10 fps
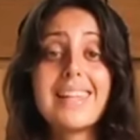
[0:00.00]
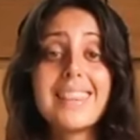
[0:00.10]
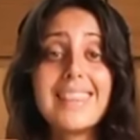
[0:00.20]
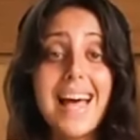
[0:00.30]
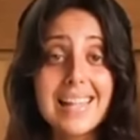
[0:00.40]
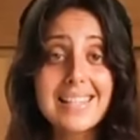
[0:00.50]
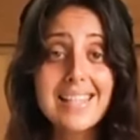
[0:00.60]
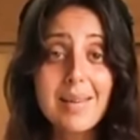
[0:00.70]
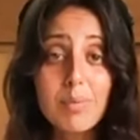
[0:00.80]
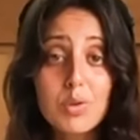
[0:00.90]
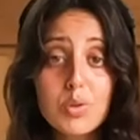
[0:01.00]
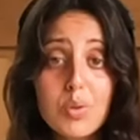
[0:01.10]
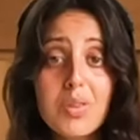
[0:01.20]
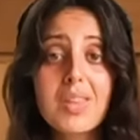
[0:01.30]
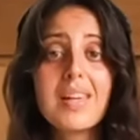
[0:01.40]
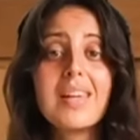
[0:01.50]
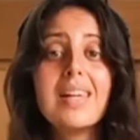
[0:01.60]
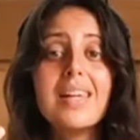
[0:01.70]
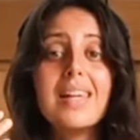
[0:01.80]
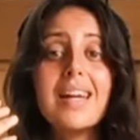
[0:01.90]
That same truth
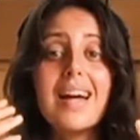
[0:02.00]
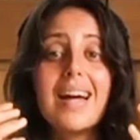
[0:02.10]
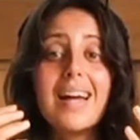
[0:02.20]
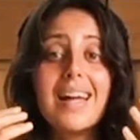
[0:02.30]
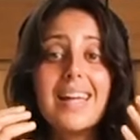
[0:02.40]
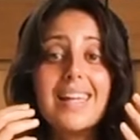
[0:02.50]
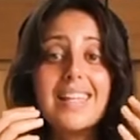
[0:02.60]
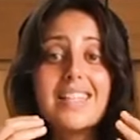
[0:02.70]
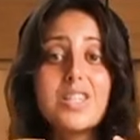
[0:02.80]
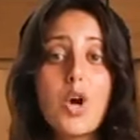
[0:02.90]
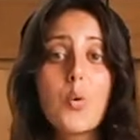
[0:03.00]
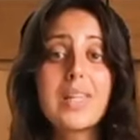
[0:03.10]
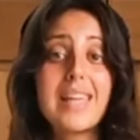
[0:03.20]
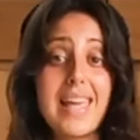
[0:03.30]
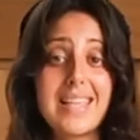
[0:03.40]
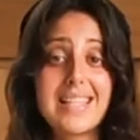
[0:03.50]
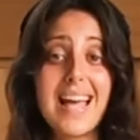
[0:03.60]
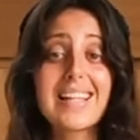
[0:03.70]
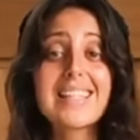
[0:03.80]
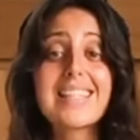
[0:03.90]
is nowadays
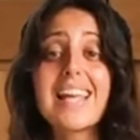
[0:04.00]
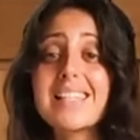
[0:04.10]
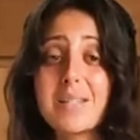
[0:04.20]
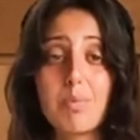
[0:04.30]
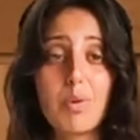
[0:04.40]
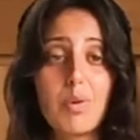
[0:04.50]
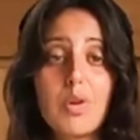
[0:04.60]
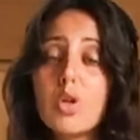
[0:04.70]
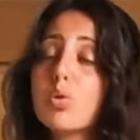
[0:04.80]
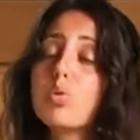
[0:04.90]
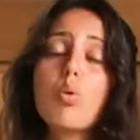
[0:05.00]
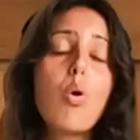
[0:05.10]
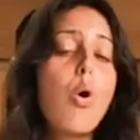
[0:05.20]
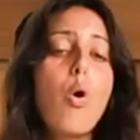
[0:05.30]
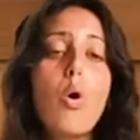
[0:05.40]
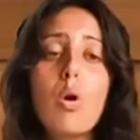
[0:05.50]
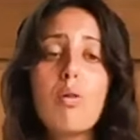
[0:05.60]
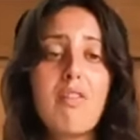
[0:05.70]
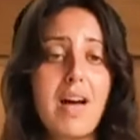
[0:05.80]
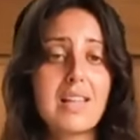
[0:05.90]
accessible to all
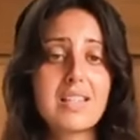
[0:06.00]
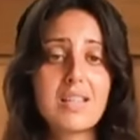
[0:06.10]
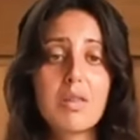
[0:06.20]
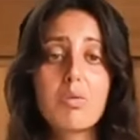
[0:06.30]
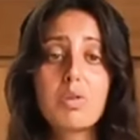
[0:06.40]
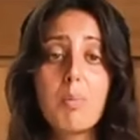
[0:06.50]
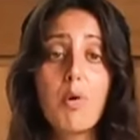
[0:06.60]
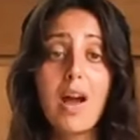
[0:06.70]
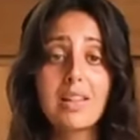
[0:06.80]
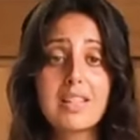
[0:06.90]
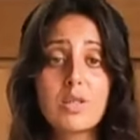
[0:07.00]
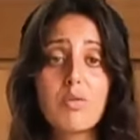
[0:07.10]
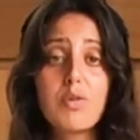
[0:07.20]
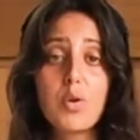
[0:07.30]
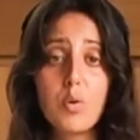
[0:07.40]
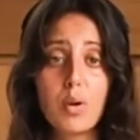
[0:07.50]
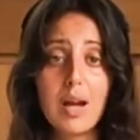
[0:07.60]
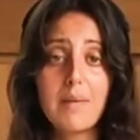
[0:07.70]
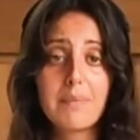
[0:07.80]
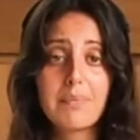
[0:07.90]
of us through the practice of yoga.
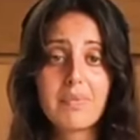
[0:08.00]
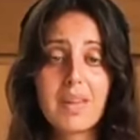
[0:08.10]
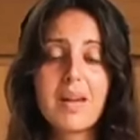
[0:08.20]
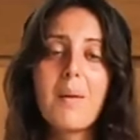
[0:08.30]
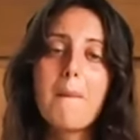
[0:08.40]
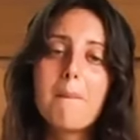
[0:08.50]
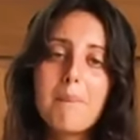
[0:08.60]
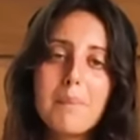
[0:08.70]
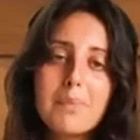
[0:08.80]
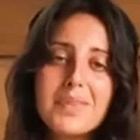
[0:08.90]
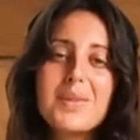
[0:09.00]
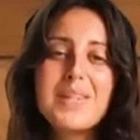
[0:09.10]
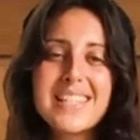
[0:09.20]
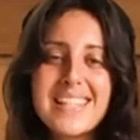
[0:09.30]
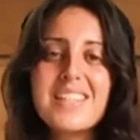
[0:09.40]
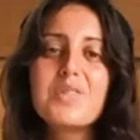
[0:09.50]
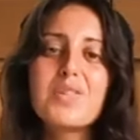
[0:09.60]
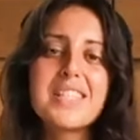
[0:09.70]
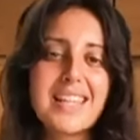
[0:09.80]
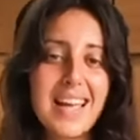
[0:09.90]
There is an
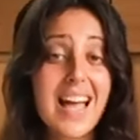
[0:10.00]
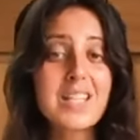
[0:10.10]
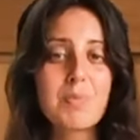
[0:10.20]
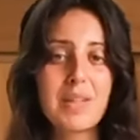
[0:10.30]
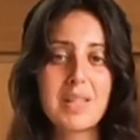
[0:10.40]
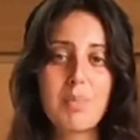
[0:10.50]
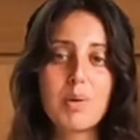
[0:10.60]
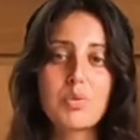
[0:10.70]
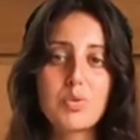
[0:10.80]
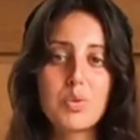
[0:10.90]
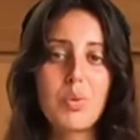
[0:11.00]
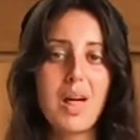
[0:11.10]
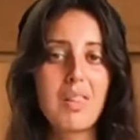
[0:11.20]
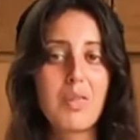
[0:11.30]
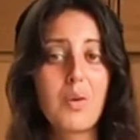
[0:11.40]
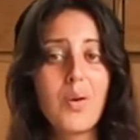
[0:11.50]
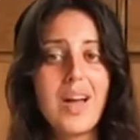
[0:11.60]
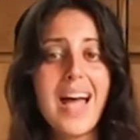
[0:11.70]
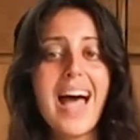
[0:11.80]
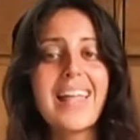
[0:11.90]
interesting aspect about truth, although,
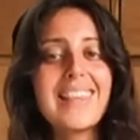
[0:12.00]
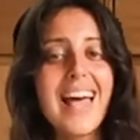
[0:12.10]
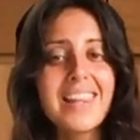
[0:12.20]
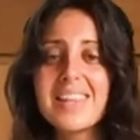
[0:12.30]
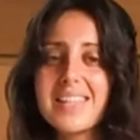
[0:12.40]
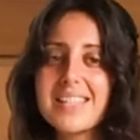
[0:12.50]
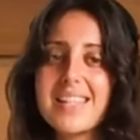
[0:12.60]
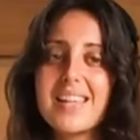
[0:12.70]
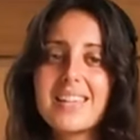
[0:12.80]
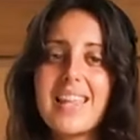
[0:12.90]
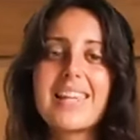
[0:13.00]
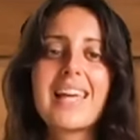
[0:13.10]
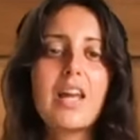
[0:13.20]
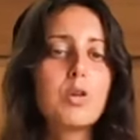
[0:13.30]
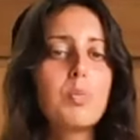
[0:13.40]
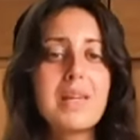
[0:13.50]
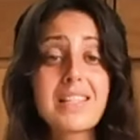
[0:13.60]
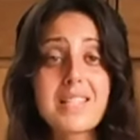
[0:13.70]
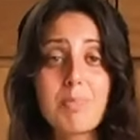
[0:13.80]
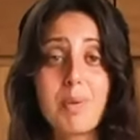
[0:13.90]
and that is that it cannot be
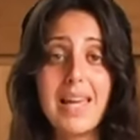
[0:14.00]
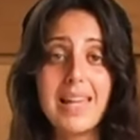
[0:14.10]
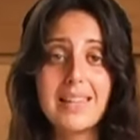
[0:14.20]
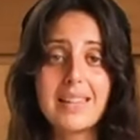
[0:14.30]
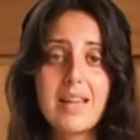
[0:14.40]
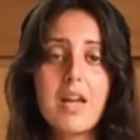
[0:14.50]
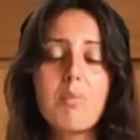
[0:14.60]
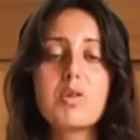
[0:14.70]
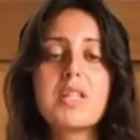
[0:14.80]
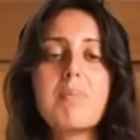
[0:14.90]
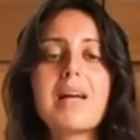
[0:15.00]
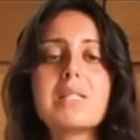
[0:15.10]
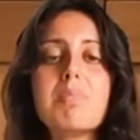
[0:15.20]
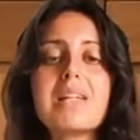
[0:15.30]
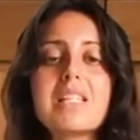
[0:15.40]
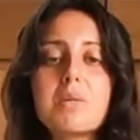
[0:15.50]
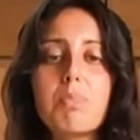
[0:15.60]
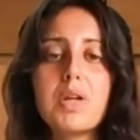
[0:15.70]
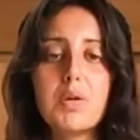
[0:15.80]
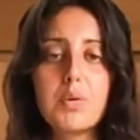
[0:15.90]
explained because it must be
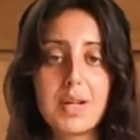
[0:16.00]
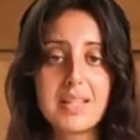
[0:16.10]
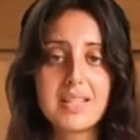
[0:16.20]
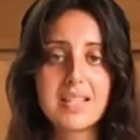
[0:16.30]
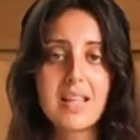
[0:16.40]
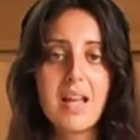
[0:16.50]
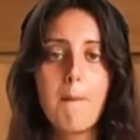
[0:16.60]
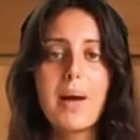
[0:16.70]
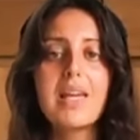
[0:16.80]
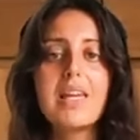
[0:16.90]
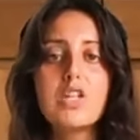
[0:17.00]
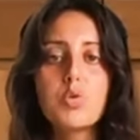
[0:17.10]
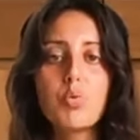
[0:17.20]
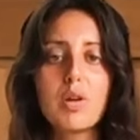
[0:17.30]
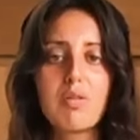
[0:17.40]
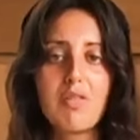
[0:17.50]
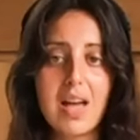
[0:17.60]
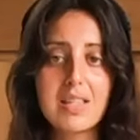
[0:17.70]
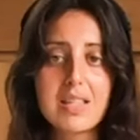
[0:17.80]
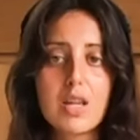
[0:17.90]
experienced by each one of
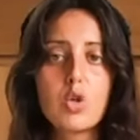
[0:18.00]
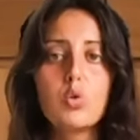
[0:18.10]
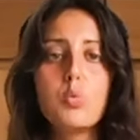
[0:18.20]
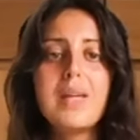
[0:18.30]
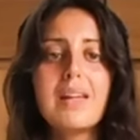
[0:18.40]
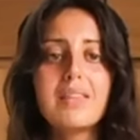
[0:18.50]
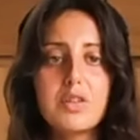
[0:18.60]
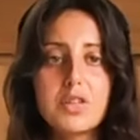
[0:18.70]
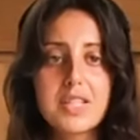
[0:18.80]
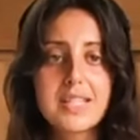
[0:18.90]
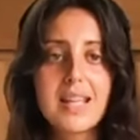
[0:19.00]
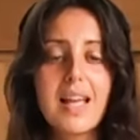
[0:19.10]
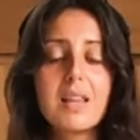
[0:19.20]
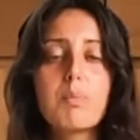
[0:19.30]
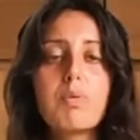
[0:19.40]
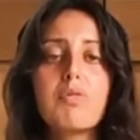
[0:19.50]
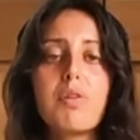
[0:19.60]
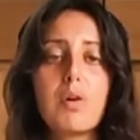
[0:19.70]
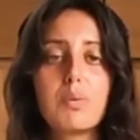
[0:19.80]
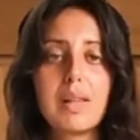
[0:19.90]
us to be understood
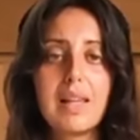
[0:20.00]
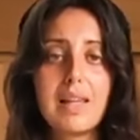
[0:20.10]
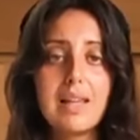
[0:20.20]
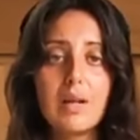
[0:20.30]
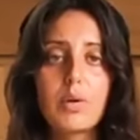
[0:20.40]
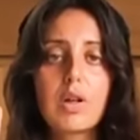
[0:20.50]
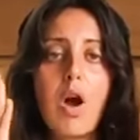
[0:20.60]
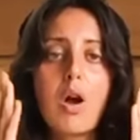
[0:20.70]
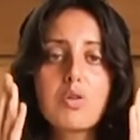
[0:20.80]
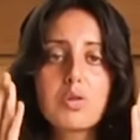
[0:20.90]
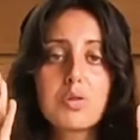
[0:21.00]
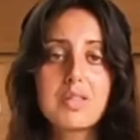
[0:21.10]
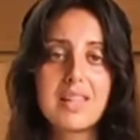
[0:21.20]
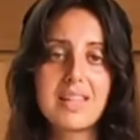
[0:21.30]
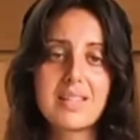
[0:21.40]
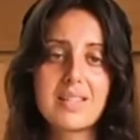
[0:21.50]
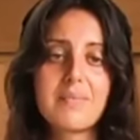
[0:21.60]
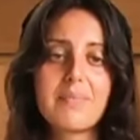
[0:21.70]
profoundly in our consciousness.